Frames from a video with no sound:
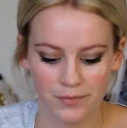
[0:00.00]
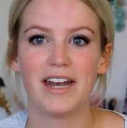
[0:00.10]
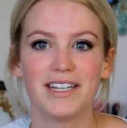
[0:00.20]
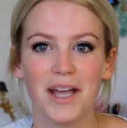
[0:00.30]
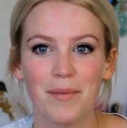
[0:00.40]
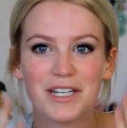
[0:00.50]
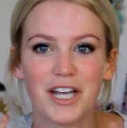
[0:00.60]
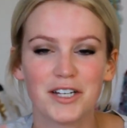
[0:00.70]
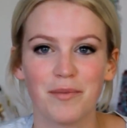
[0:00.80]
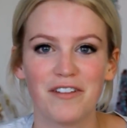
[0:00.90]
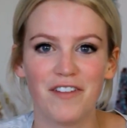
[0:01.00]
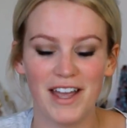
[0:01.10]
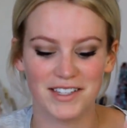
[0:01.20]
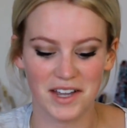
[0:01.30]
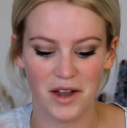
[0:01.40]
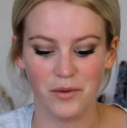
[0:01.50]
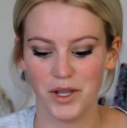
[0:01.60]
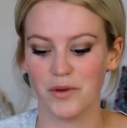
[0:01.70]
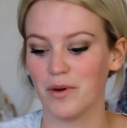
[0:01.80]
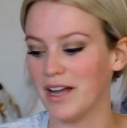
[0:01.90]
Anytime I touch my face, I get
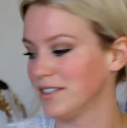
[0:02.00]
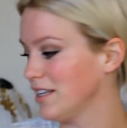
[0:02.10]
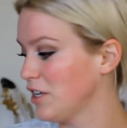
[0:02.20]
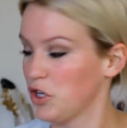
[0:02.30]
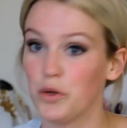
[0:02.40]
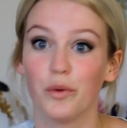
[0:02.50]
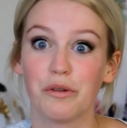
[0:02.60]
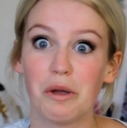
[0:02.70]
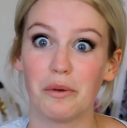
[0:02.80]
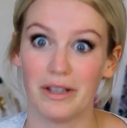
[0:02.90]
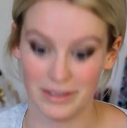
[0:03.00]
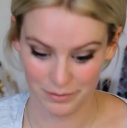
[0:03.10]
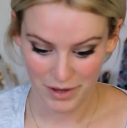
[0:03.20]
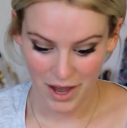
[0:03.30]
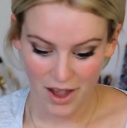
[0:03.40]
really red. You will notice.